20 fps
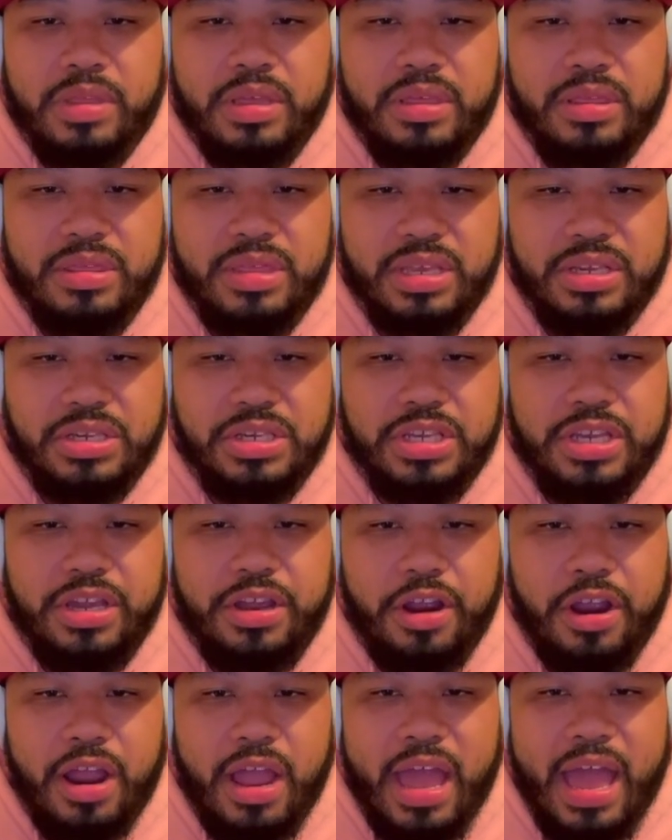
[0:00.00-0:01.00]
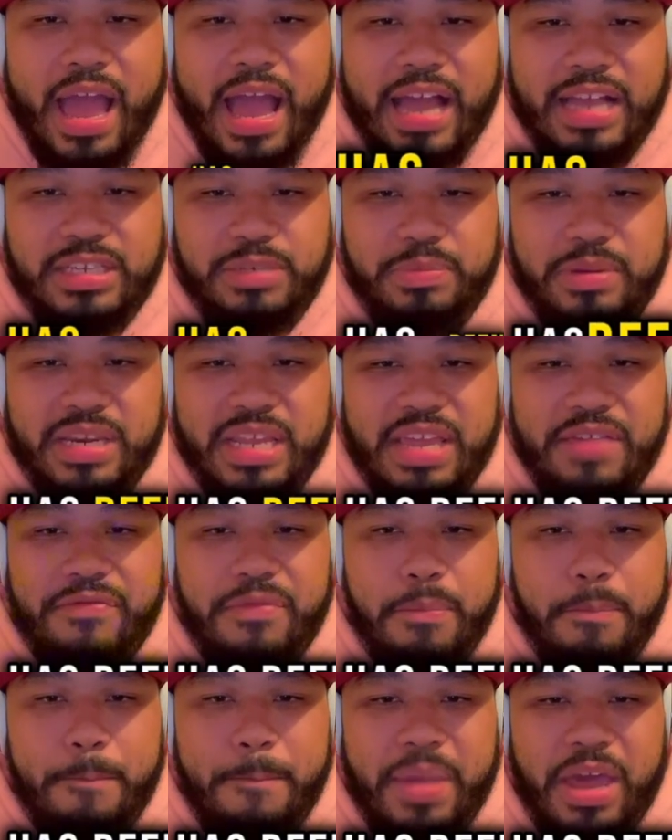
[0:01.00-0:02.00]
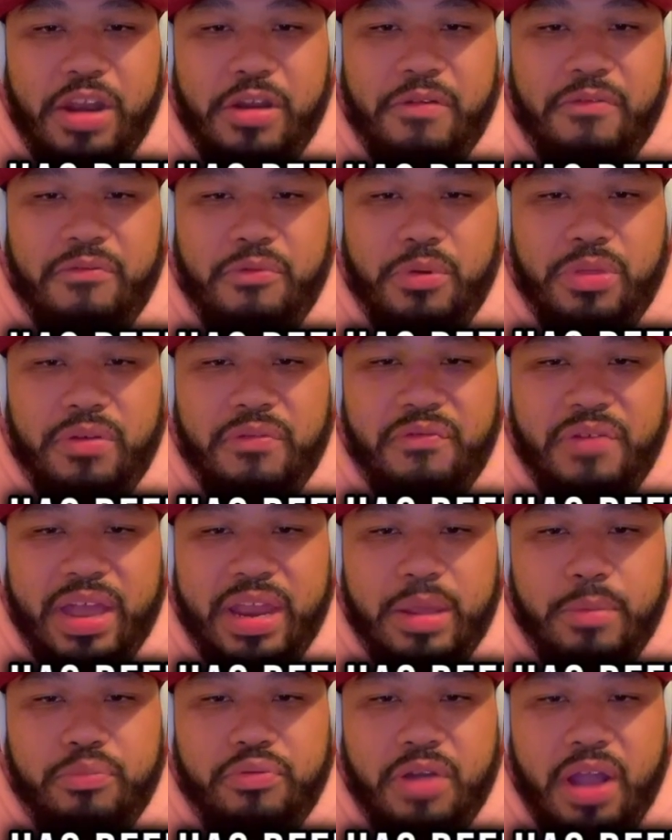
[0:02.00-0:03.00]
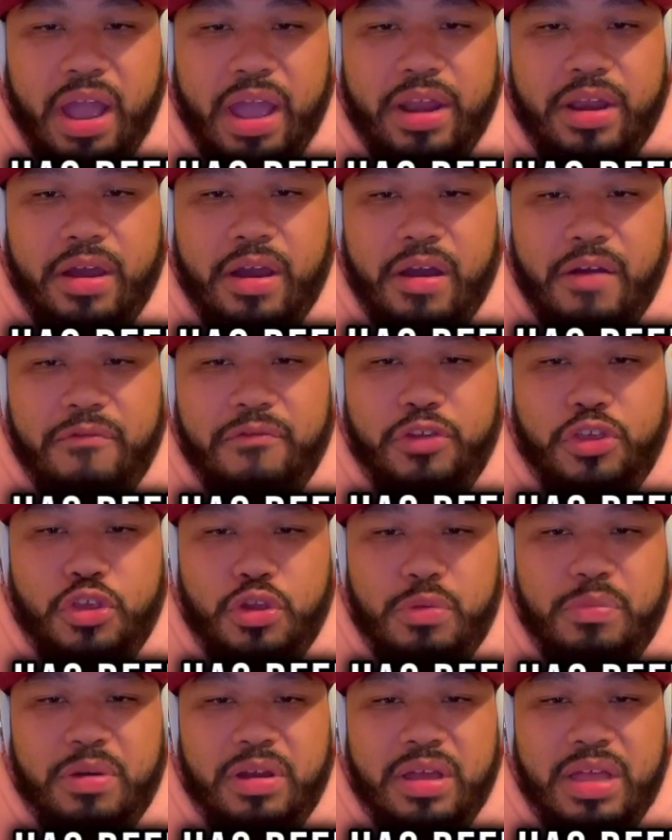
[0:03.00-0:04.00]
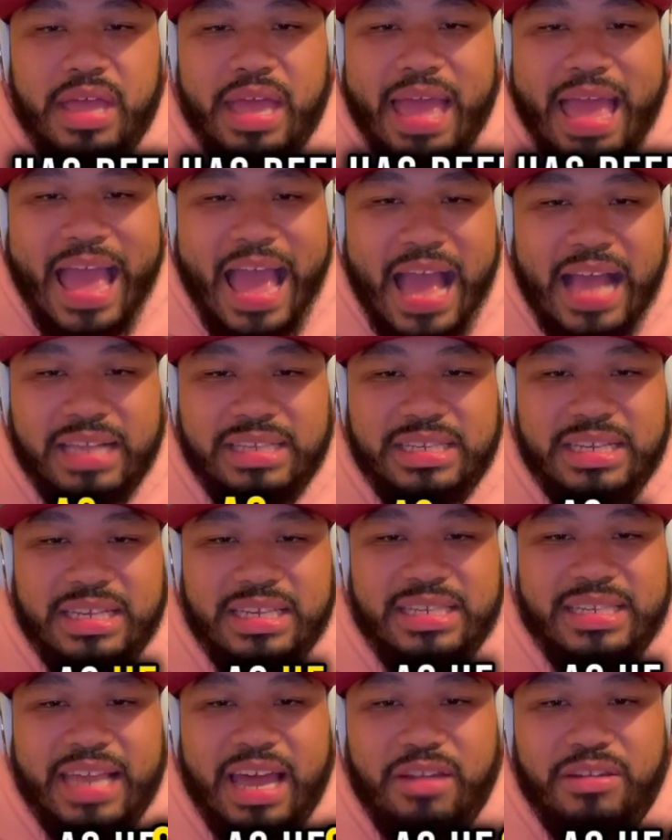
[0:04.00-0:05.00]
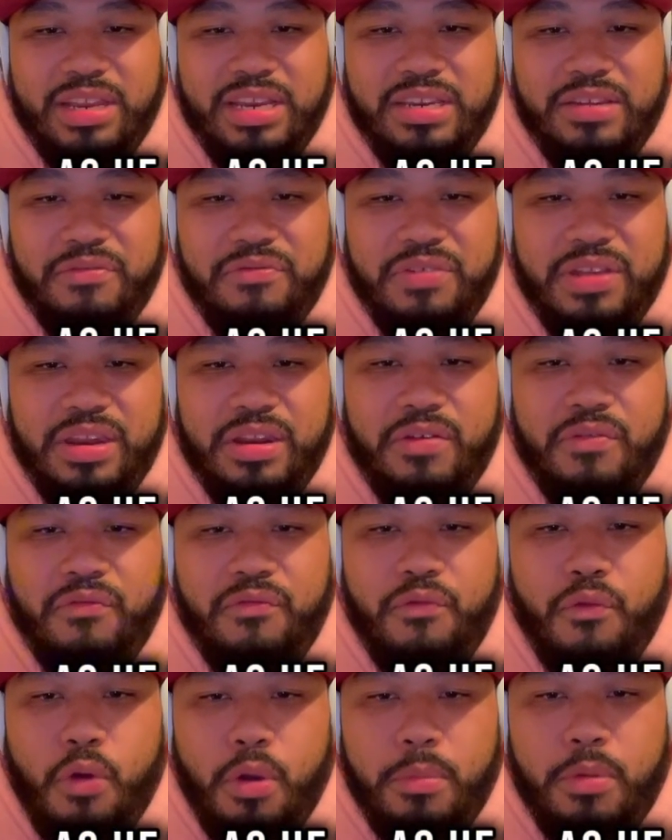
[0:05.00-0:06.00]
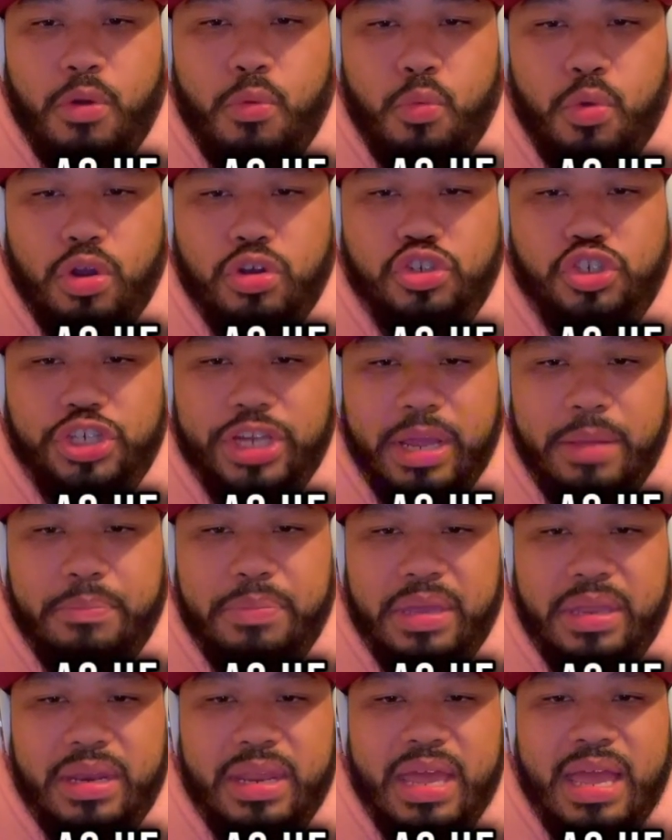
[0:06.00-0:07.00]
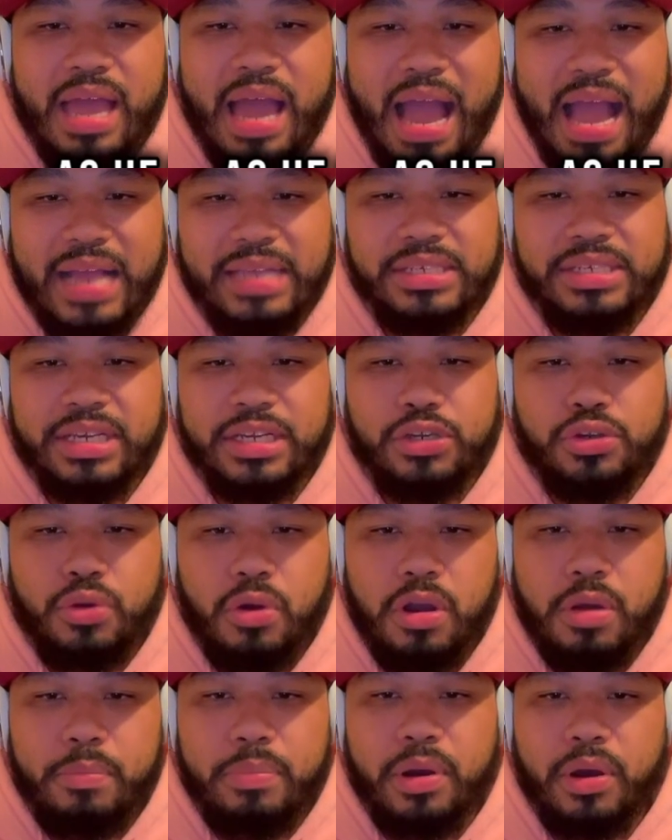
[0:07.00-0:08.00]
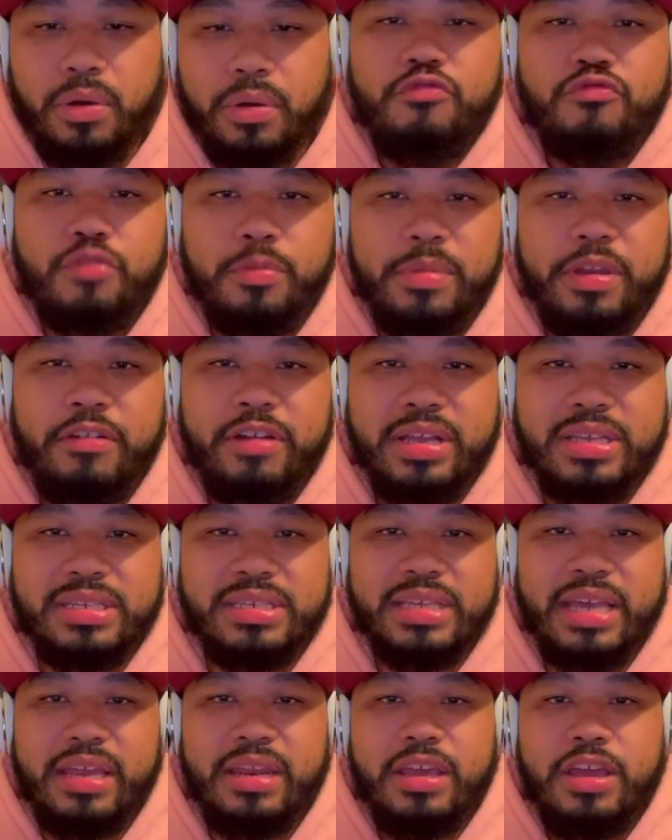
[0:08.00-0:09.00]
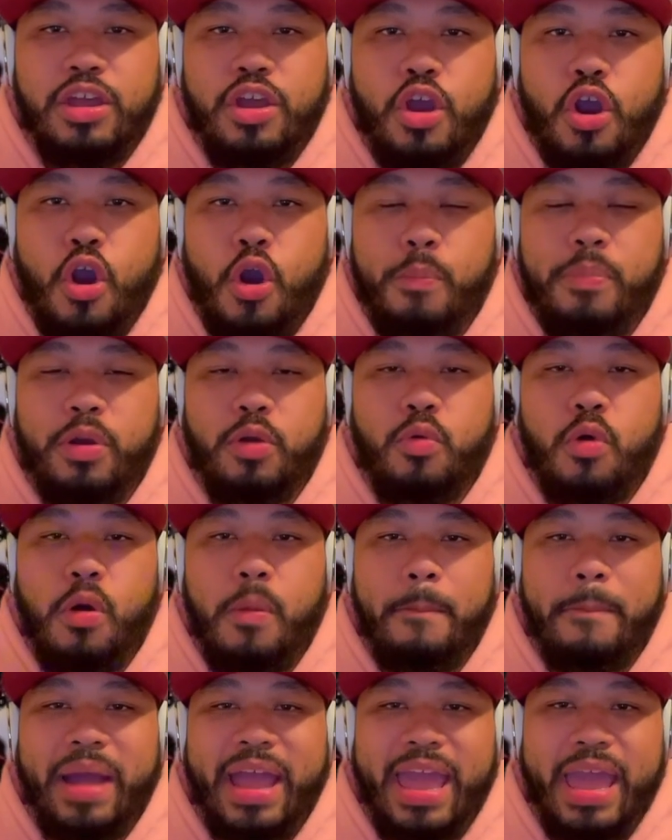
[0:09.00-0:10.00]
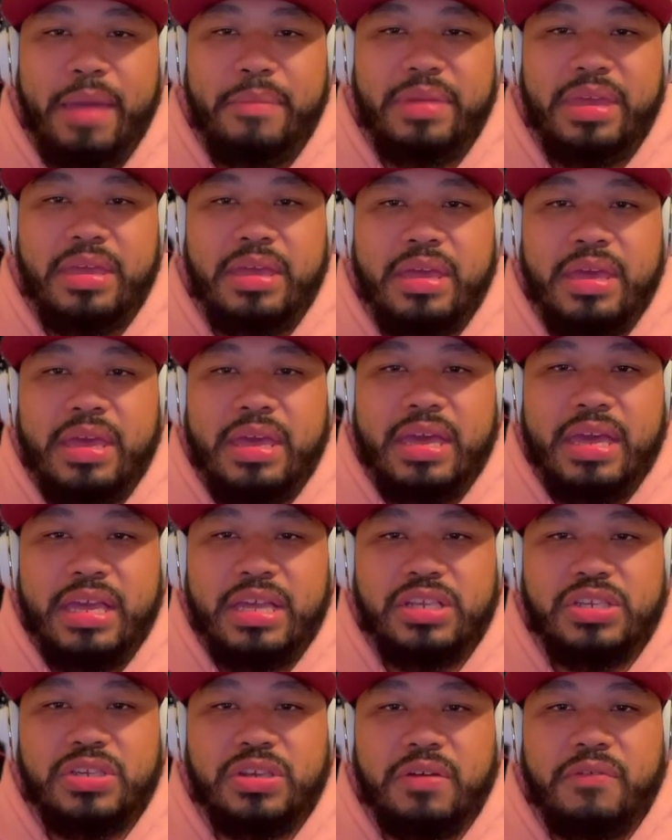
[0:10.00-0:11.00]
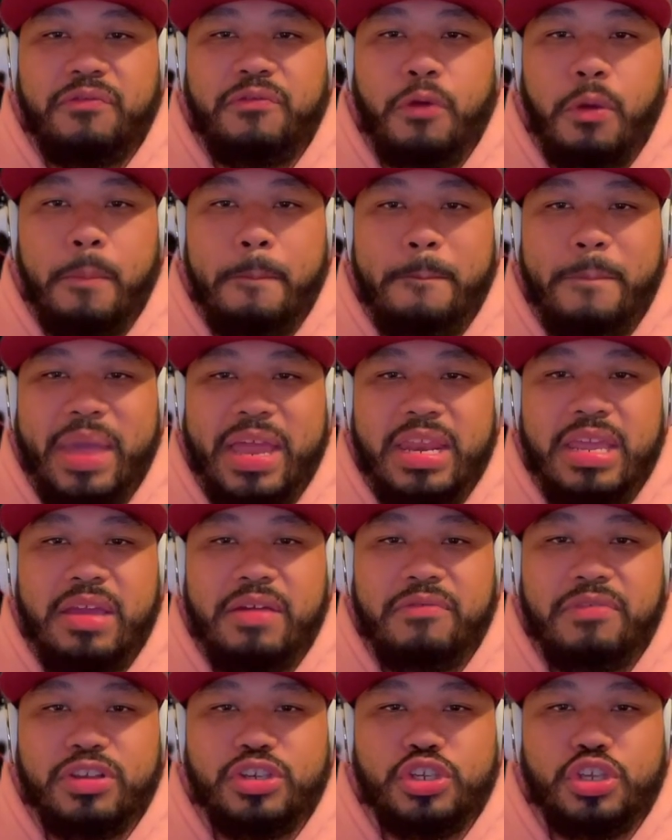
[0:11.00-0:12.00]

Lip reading: This year has been even better for the fighting pride of Cuba as he soundly defeated former world champion Isaac Dogbo. Ramirez said, open quote, "Miami is for many of us